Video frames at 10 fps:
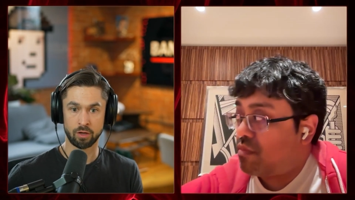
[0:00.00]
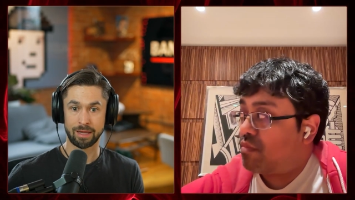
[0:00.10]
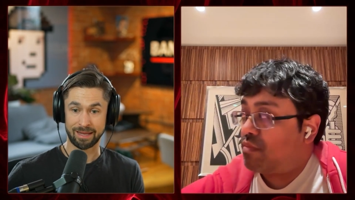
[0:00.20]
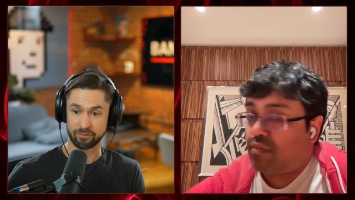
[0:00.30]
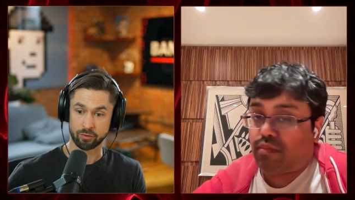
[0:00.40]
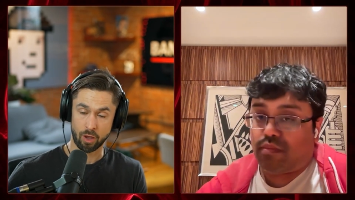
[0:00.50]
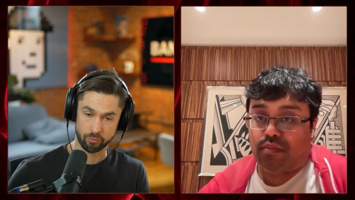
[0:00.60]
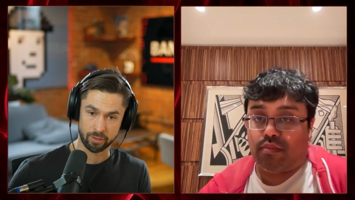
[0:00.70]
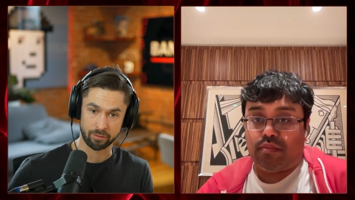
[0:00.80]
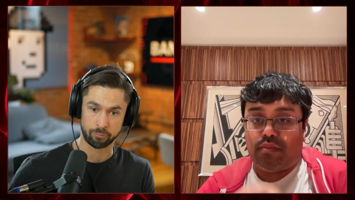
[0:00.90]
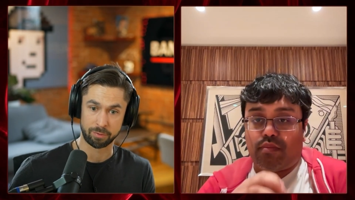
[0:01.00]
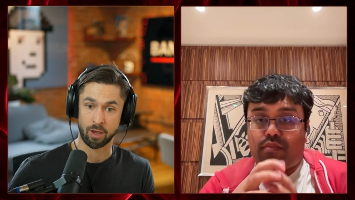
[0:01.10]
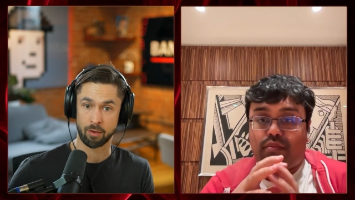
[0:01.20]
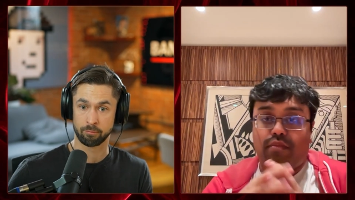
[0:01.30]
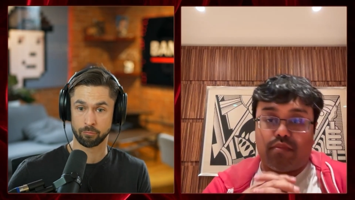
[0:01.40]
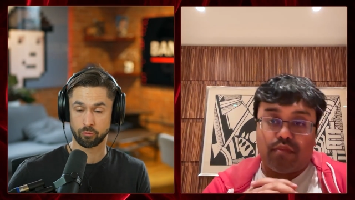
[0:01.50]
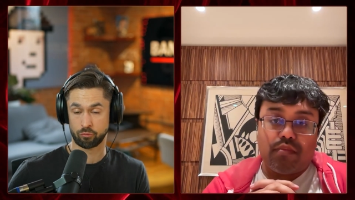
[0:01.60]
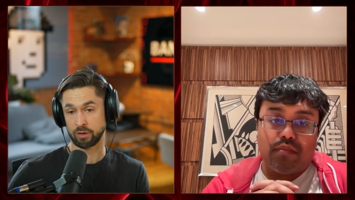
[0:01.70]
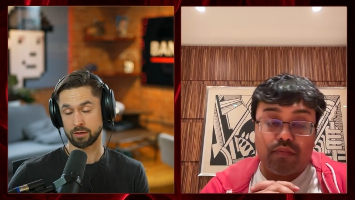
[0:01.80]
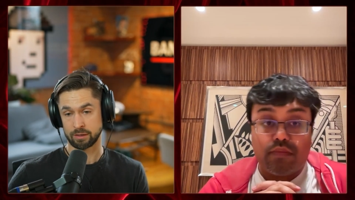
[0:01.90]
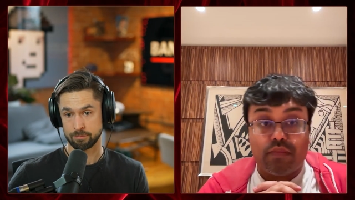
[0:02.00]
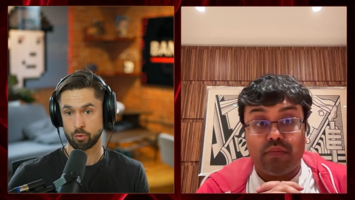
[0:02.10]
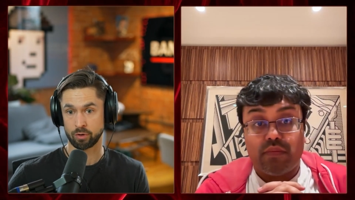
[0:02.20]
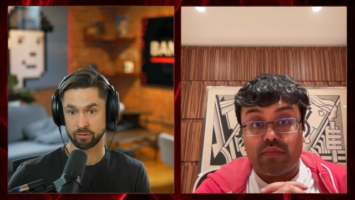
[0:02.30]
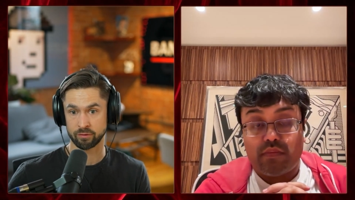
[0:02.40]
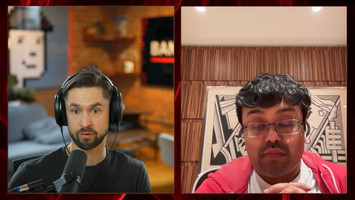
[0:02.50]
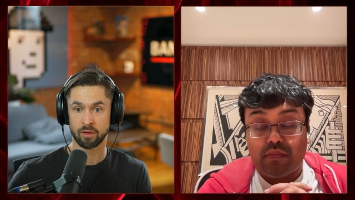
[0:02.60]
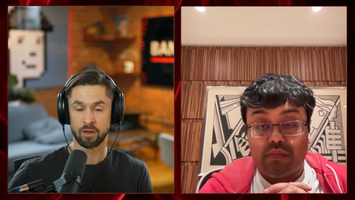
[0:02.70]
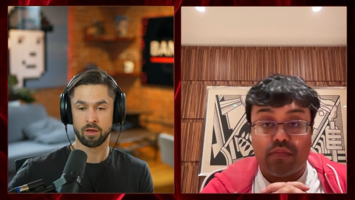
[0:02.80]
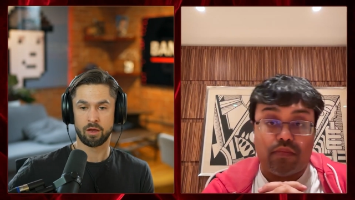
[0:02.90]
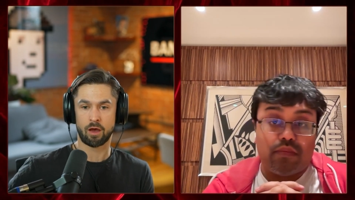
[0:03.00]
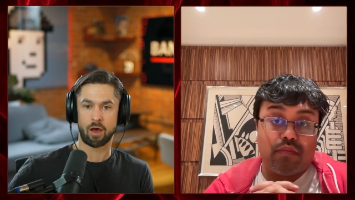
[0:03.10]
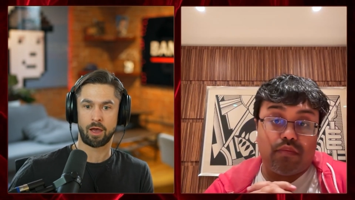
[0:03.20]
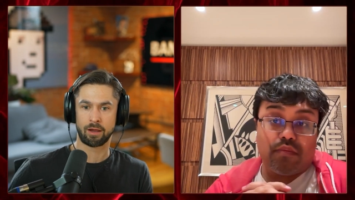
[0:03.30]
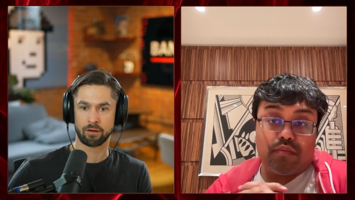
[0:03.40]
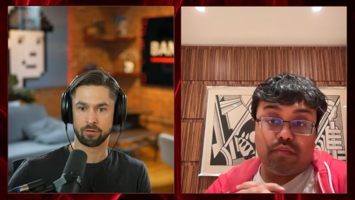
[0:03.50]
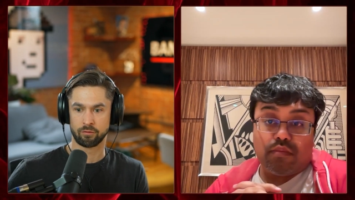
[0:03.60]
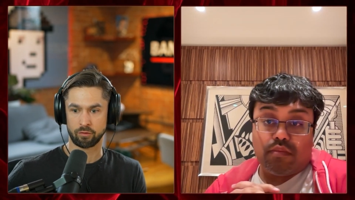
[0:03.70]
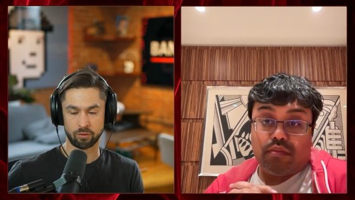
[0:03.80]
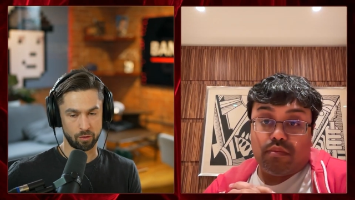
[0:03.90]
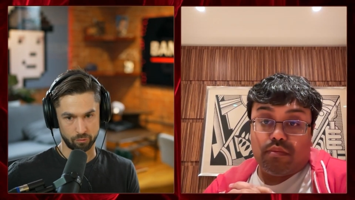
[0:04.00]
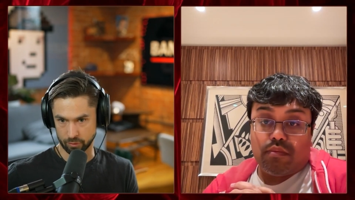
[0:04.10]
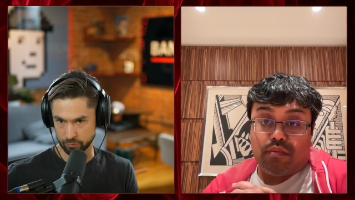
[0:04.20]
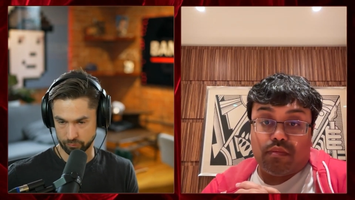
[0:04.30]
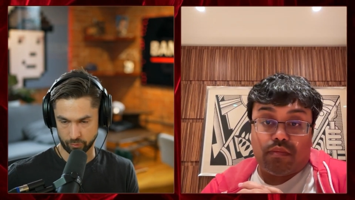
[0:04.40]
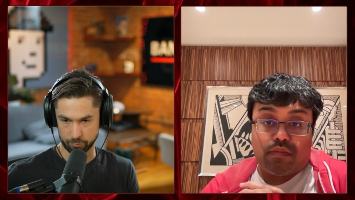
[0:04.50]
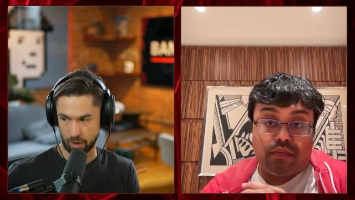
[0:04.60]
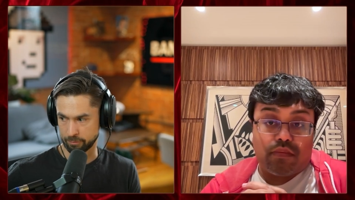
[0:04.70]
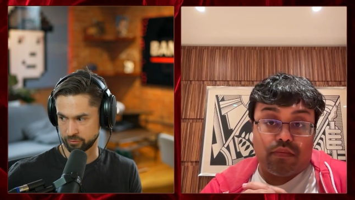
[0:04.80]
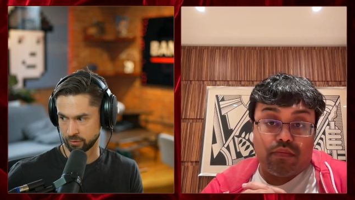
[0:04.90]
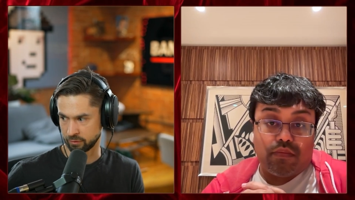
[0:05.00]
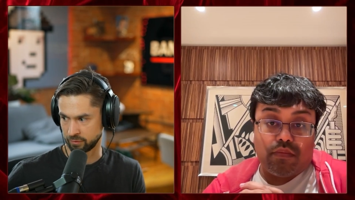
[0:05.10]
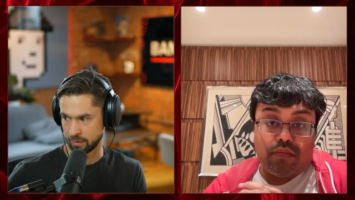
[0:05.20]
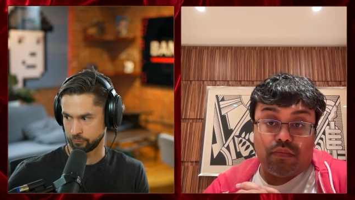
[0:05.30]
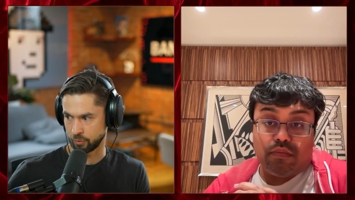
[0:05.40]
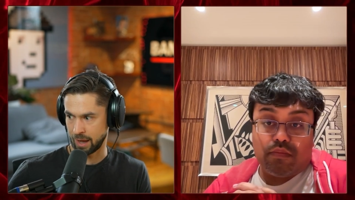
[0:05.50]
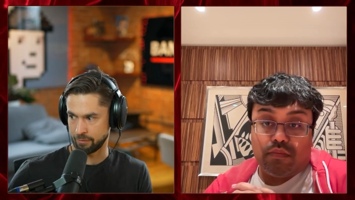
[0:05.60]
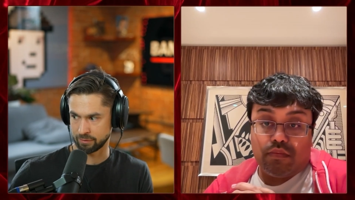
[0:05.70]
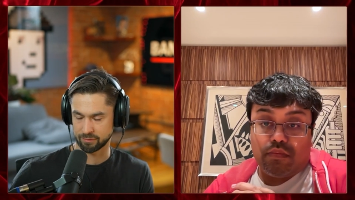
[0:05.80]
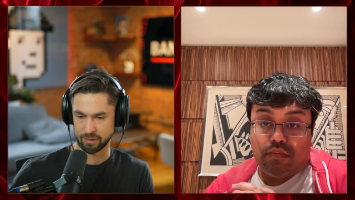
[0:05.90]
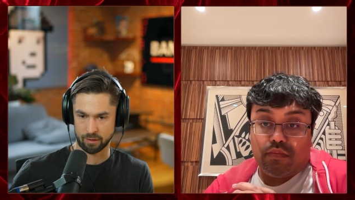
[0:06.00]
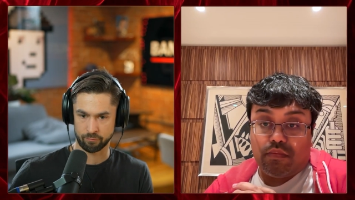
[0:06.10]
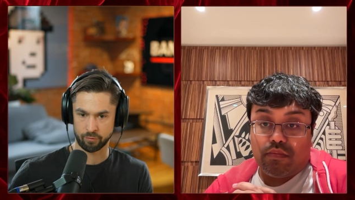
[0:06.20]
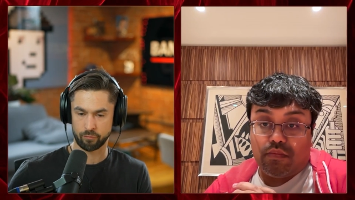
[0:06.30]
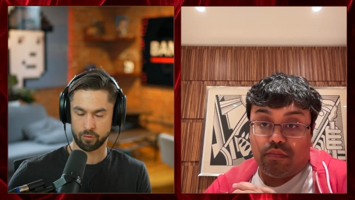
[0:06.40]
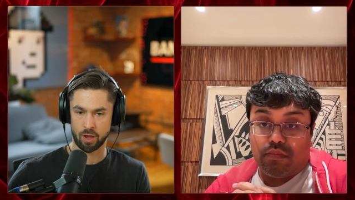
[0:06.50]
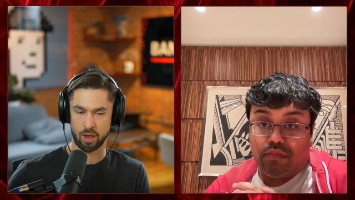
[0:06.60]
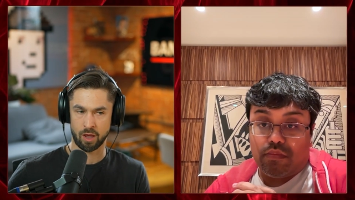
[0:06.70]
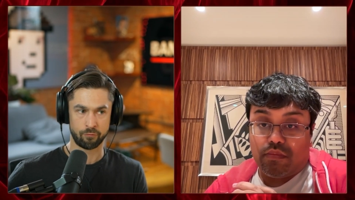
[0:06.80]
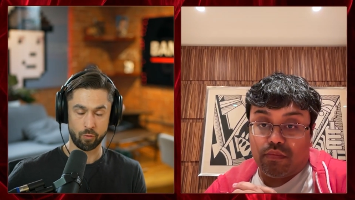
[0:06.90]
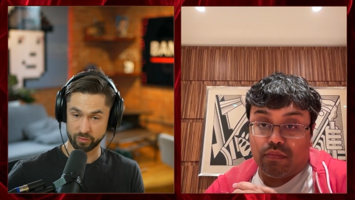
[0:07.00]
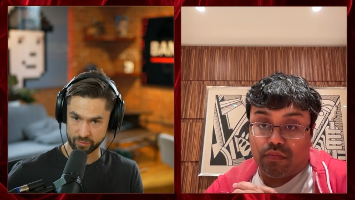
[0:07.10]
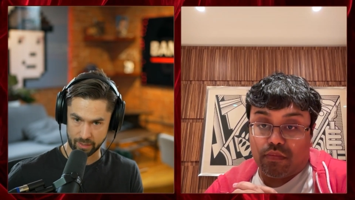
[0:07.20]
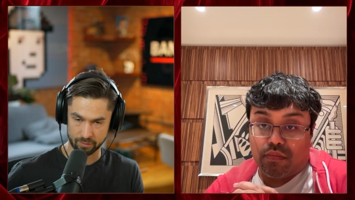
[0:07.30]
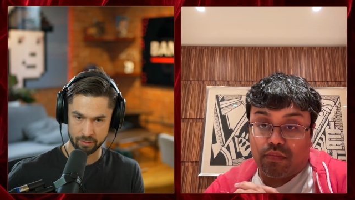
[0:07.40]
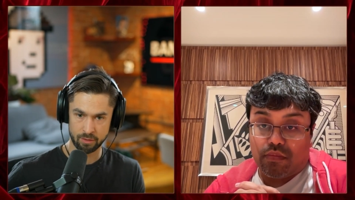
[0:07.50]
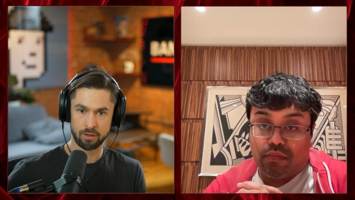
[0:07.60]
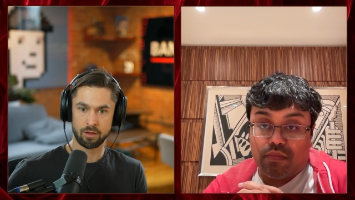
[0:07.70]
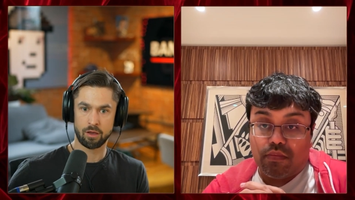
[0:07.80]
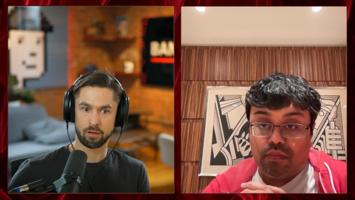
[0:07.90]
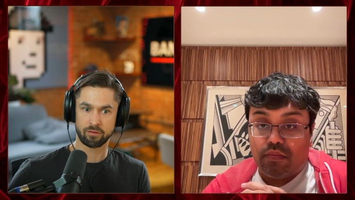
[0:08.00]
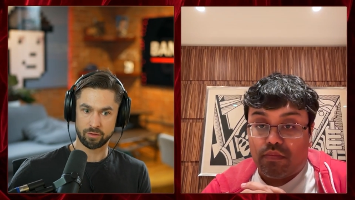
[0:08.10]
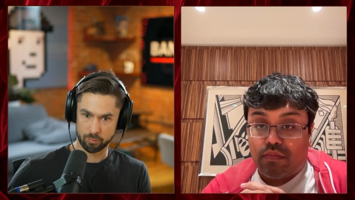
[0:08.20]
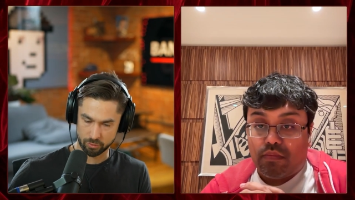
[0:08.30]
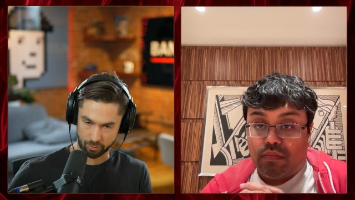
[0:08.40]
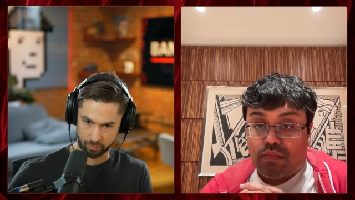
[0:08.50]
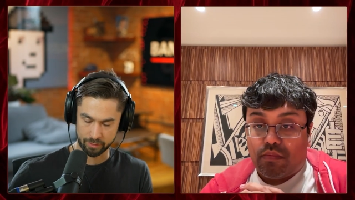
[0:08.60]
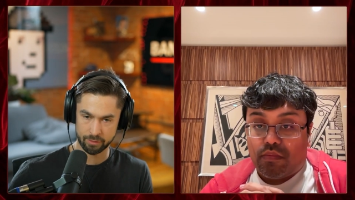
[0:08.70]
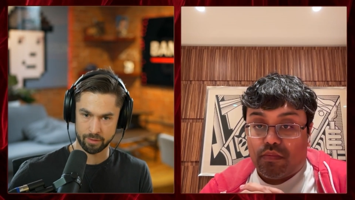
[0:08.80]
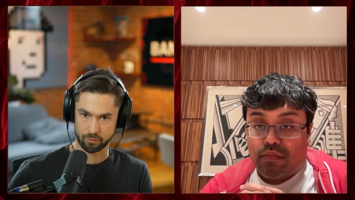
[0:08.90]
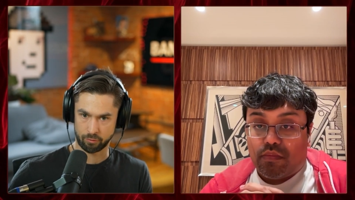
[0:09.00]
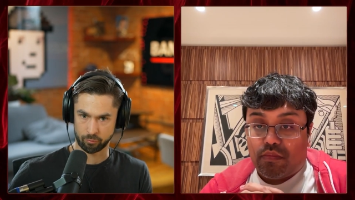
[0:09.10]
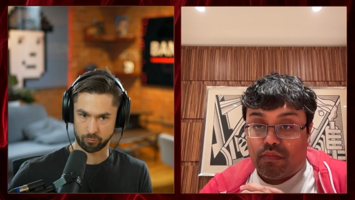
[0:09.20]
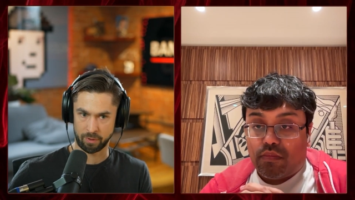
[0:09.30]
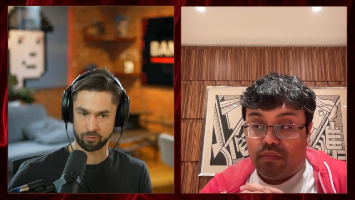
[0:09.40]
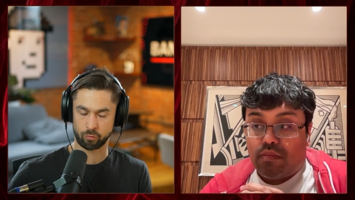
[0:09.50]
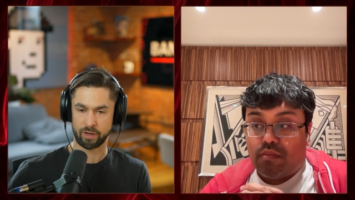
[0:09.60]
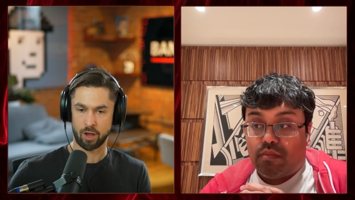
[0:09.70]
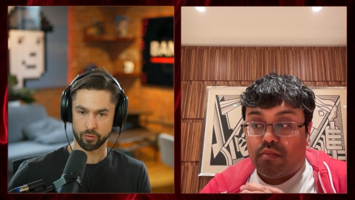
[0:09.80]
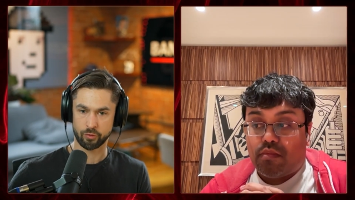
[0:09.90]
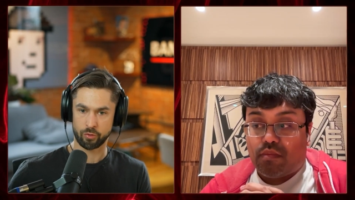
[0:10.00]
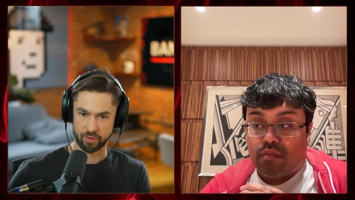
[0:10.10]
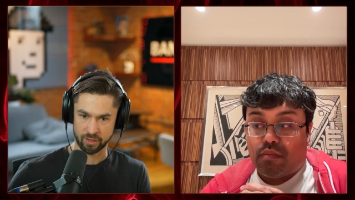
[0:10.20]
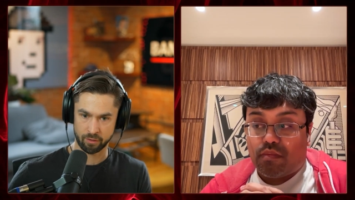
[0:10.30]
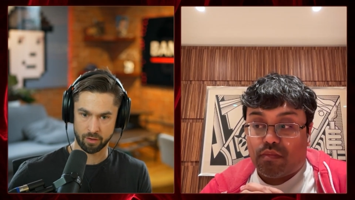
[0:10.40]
Speaker 1: its governance become critically important. Uh, and you know, you know, so props to Sam for having this kind of uh, foresight. Similarly, in the crypto space, we also think